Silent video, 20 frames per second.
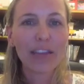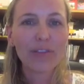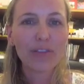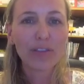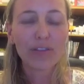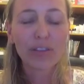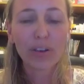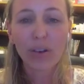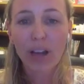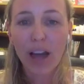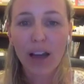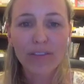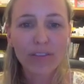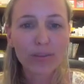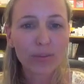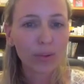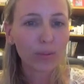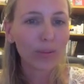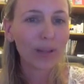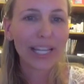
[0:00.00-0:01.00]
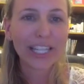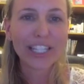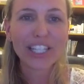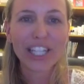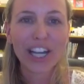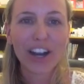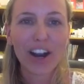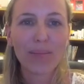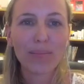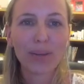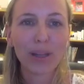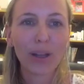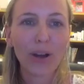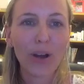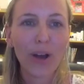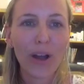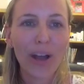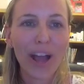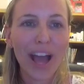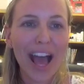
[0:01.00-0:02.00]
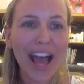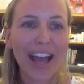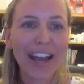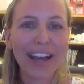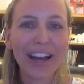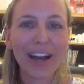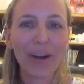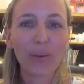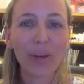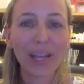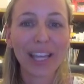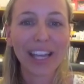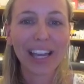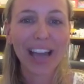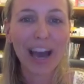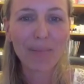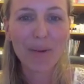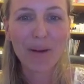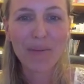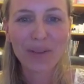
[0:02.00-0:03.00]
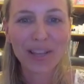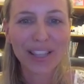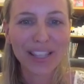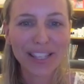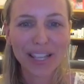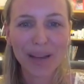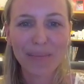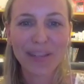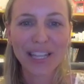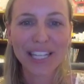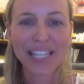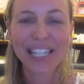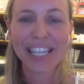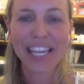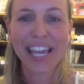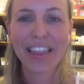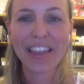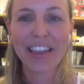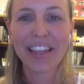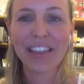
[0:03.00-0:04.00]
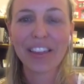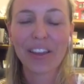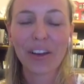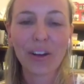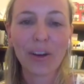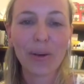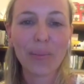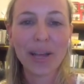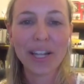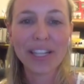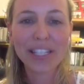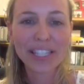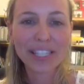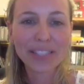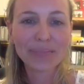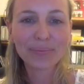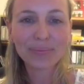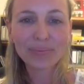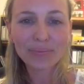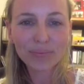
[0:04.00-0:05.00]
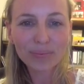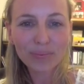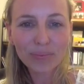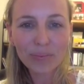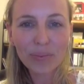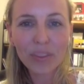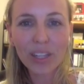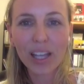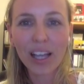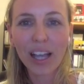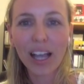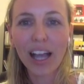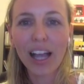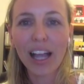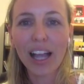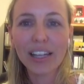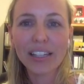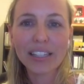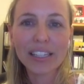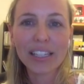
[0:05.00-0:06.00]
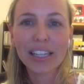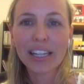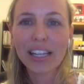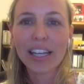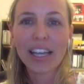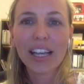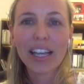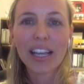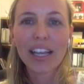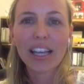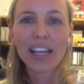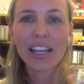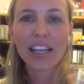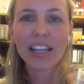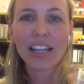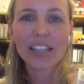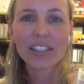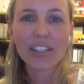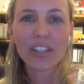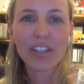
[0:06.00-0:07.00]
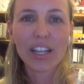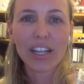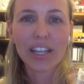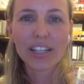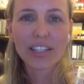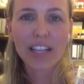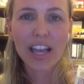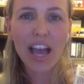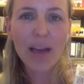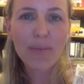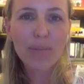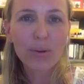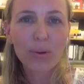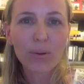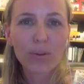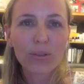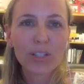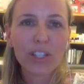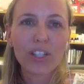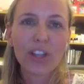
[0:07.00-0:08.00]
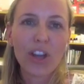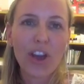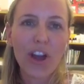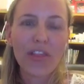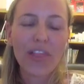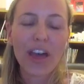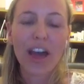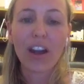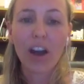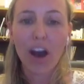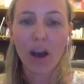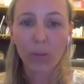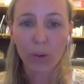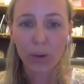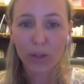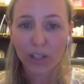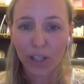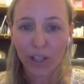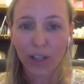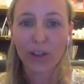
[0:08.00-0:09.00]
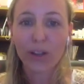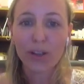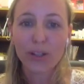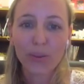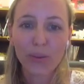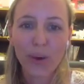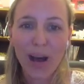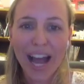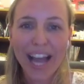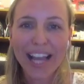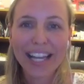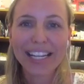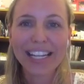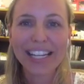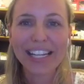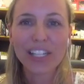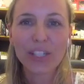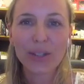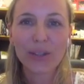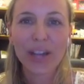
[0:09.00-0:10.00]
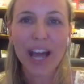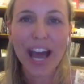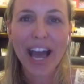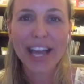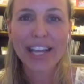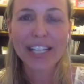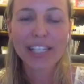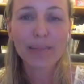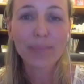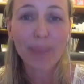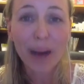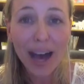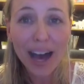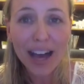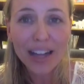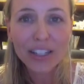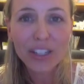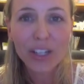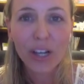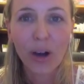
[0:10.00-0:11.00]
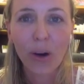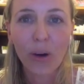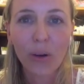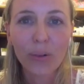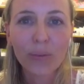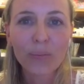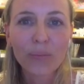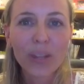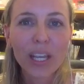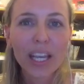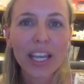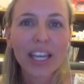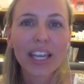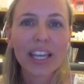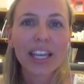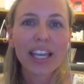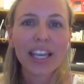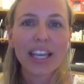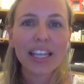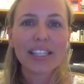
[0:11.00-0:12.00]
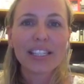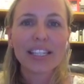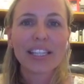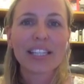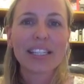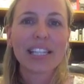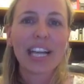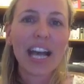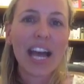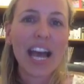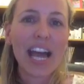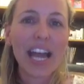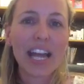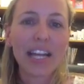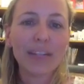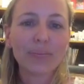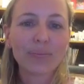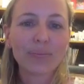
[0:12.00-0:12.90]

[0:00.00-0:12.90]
you feel comfortable, please share it below and we can come up with something together in the comments. And so an example to turn that I want to lose weight into a SMART goal is to say,